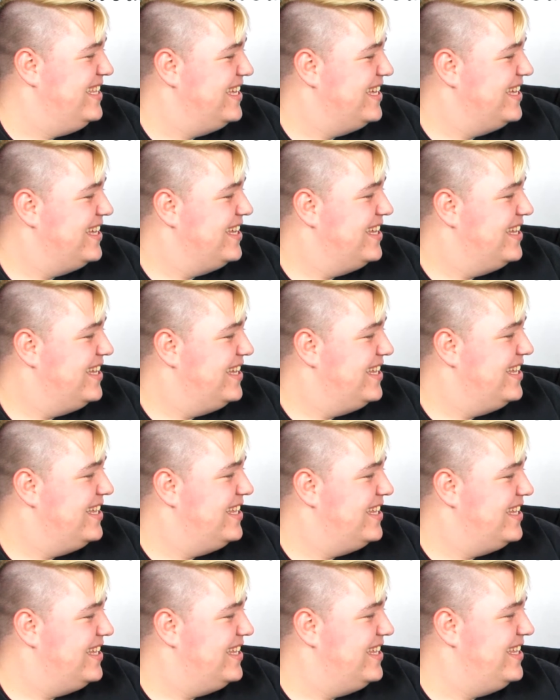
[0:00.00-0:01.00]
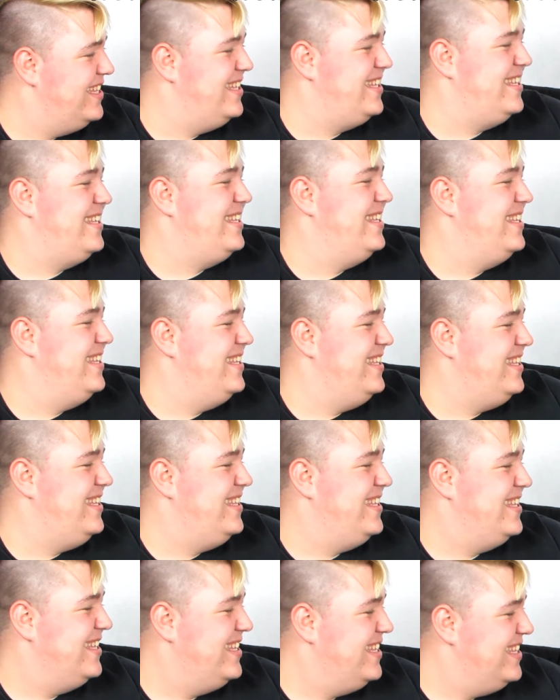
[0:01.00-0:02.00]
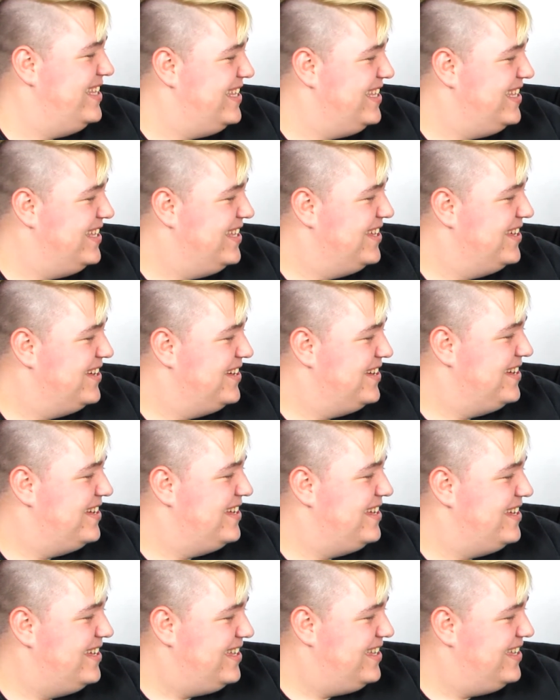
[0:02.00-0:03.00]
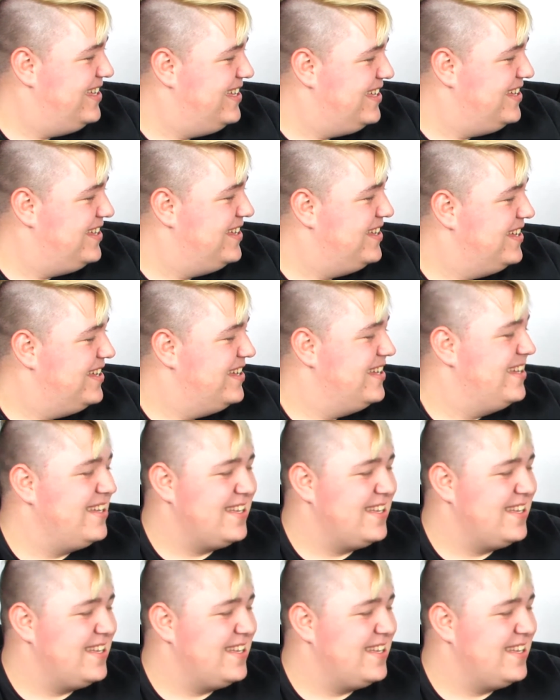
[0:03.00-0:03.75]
(silent)